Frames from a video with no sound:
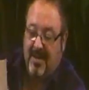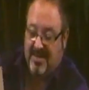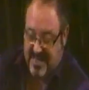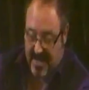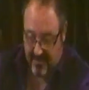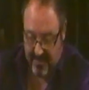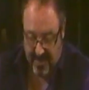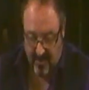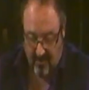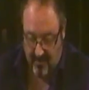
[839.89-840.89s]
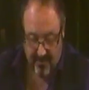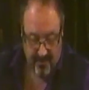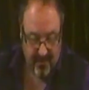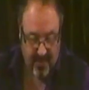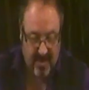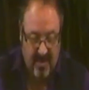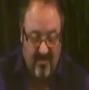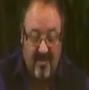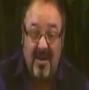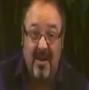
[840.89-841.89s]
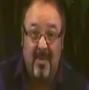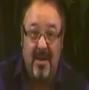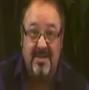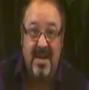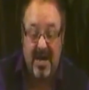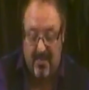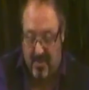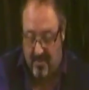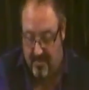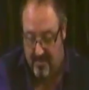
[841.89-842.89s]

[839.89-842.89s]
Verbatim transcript: and down the hill, use a little bit of tape,